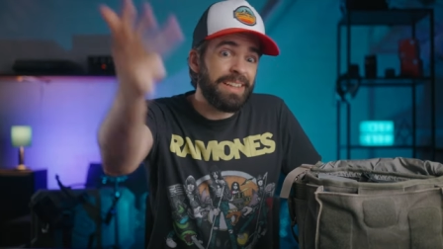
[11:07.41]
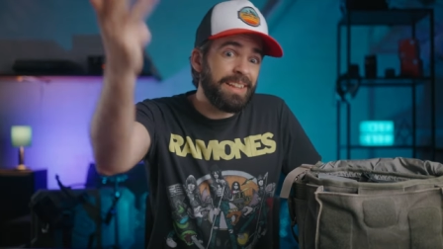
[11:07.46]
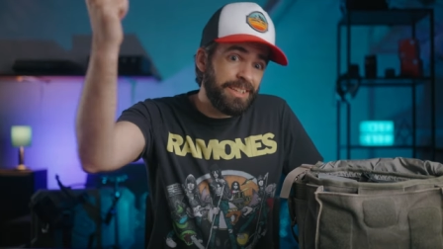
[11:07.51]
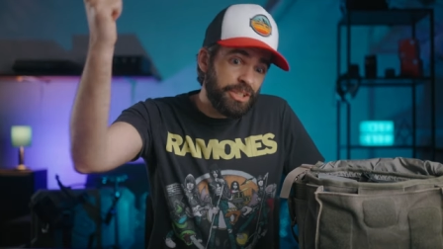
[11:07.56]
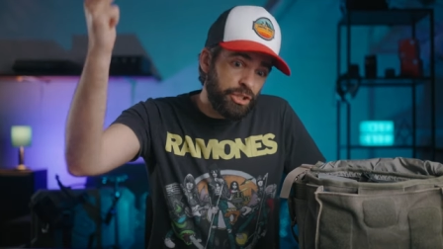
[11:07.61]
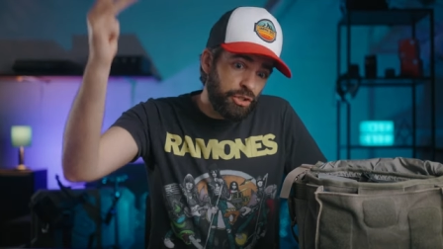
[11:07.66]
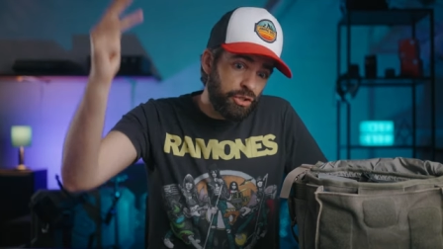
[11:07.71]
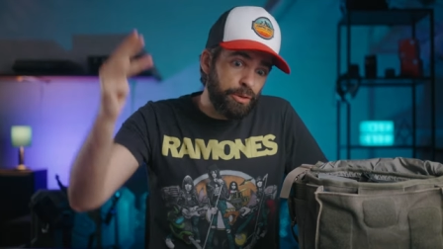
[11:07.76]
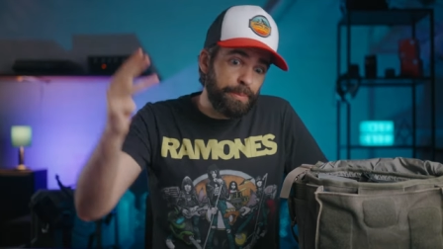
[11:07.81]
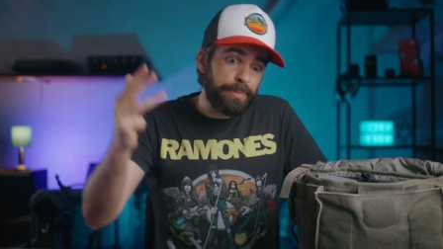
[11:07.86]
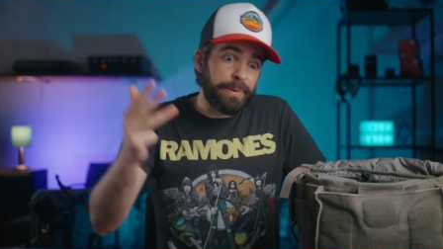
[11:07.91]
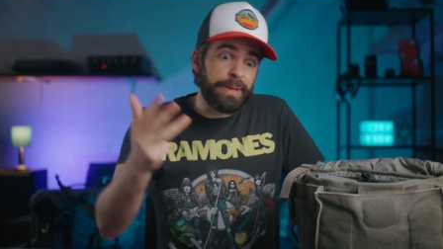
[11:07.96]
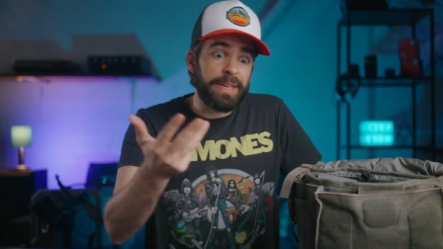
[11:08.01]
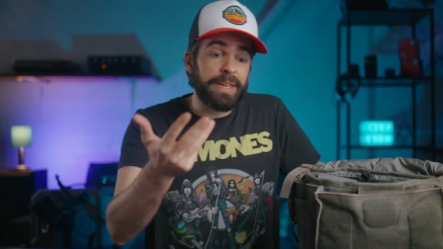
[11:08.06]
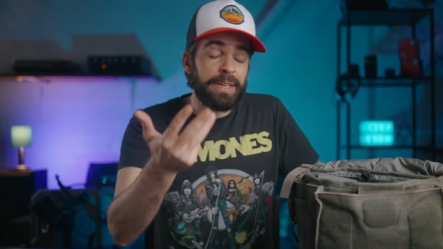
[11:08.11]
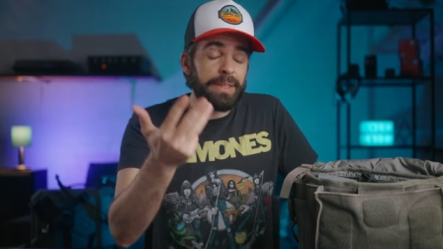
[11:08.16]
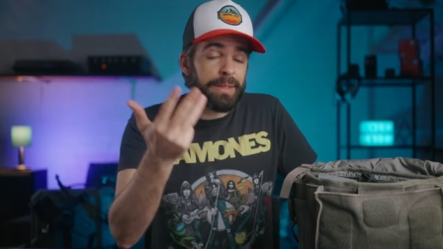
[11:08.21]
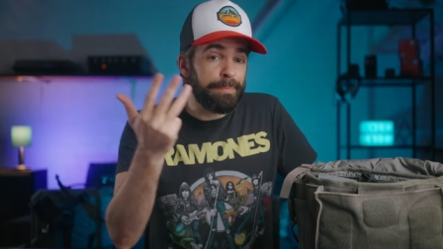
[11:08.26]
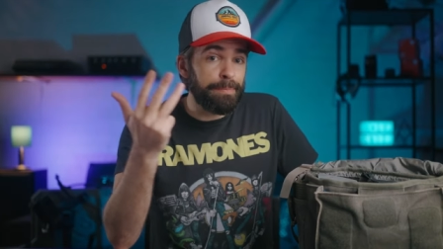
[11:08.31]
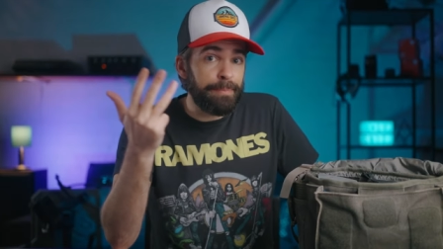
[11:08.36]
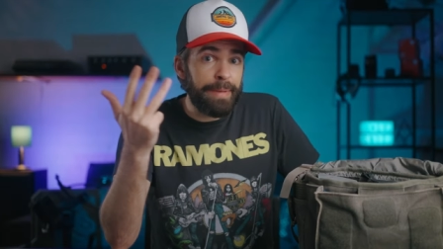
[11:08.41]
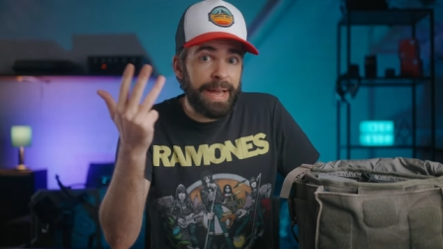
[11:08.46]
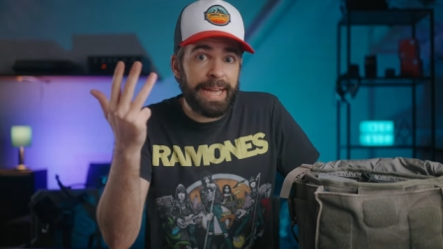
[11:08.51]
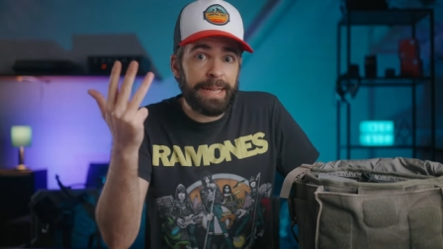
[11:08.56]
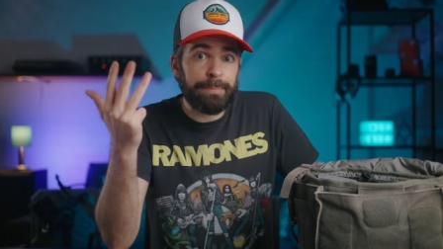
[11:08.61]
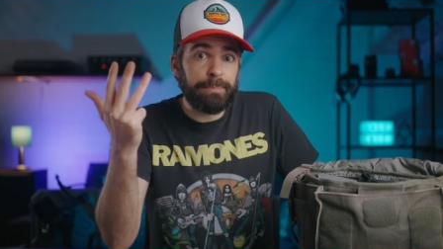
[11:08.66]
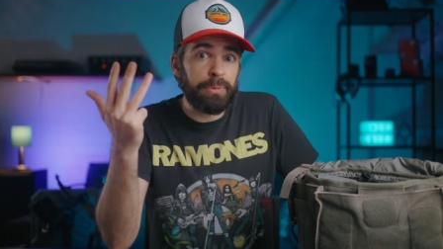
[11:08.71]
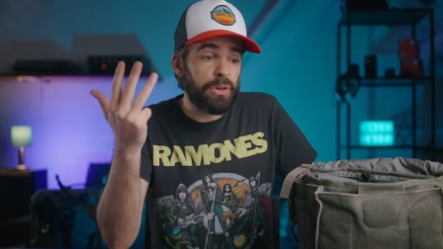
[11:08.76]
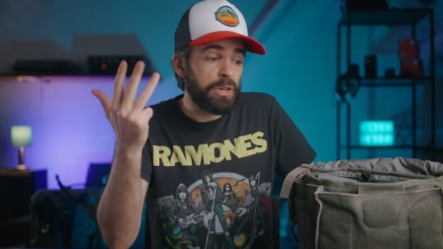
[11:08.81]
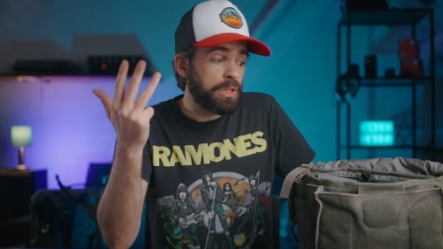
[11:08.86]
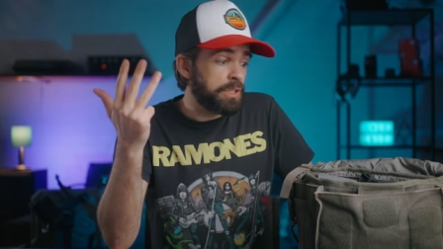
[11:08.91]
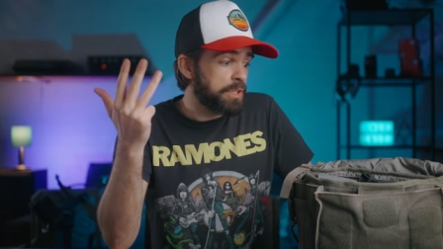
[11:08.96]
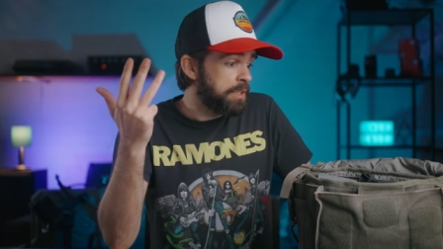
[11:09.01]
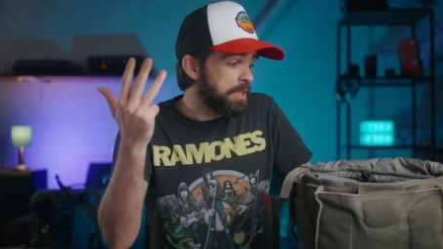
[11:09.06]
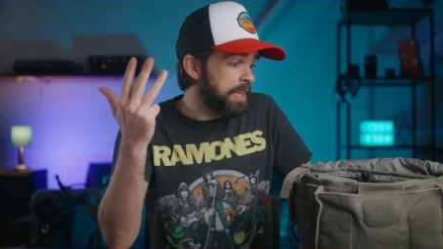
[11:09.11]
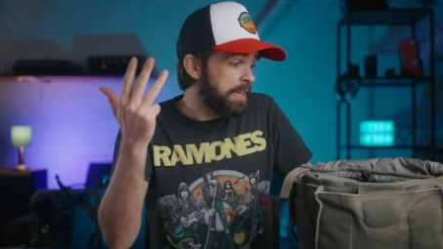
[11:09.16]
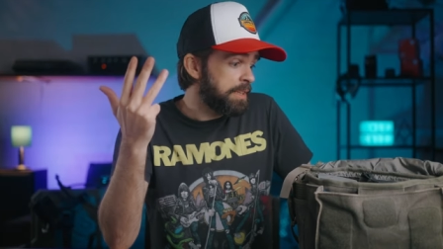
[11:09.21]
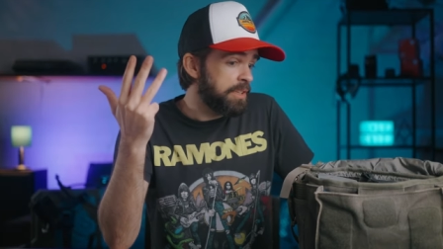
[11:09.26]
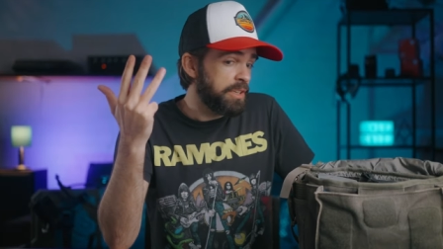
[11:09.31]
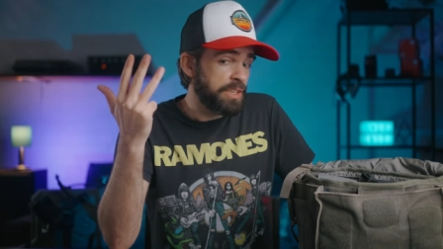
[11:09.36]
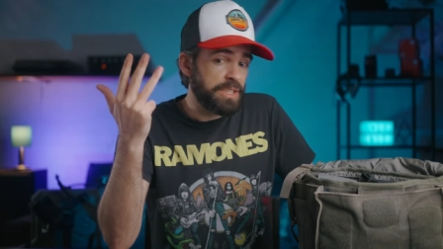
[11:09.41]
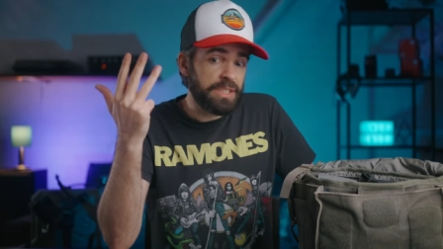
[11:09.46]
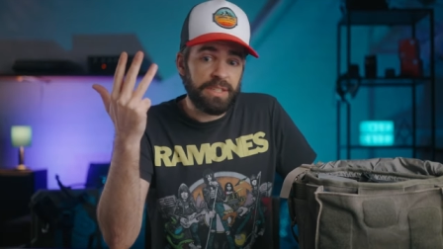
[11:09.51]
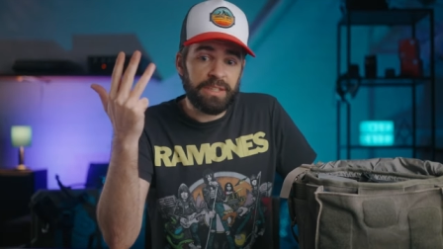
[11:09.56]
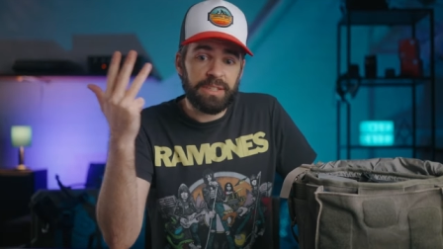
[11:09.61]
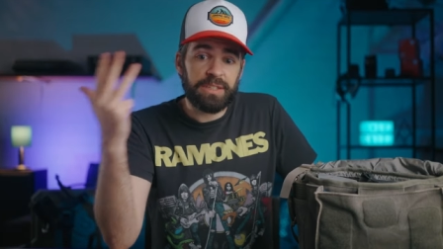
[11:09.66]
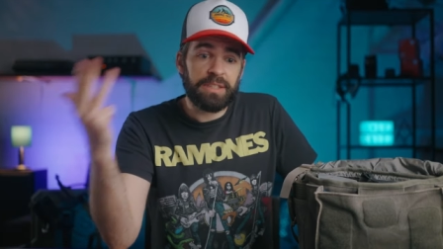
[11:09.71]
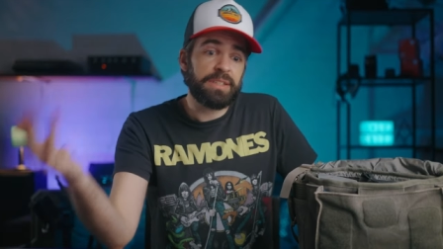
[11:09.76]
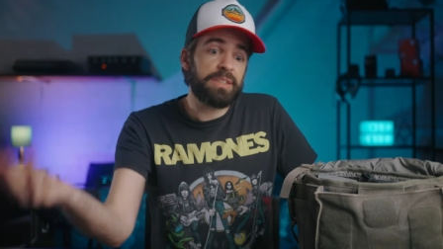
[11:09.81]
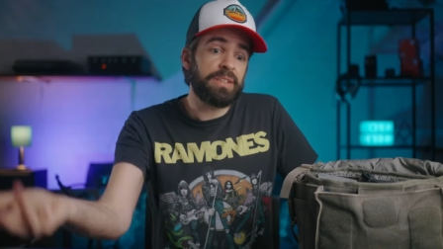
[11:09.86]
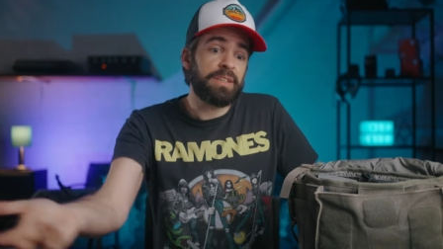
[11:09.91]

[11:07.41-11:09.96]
stupid MacBook that doesn't,